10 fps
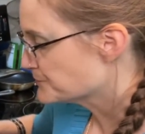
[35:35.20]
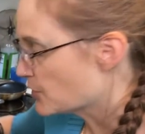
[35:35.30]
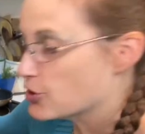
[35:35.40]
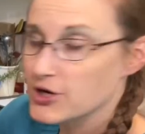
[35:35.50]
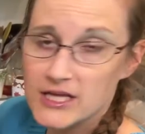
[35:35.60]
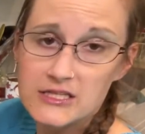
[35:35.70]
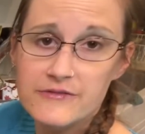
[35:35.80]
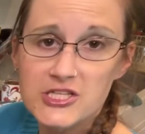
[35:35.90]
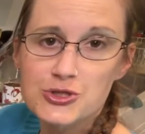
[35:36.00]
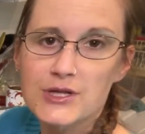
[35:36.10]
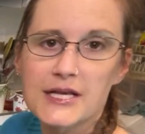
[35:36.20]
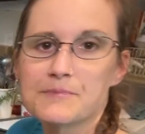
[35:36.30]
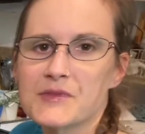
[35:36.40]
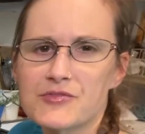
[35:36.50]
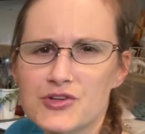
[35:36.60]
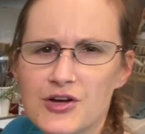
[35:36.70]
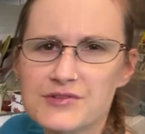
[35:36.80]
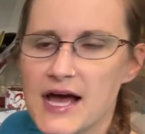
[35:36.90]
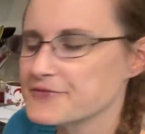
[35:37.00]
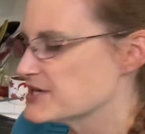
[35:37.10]
or individually. If you
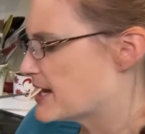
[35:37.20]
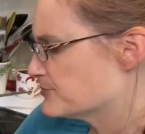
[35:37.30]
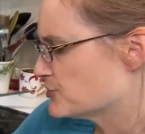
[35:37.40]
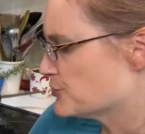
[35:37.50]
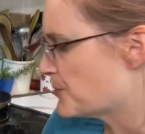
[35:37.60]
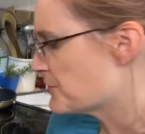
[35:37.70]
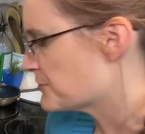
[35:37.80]
don't have time to do both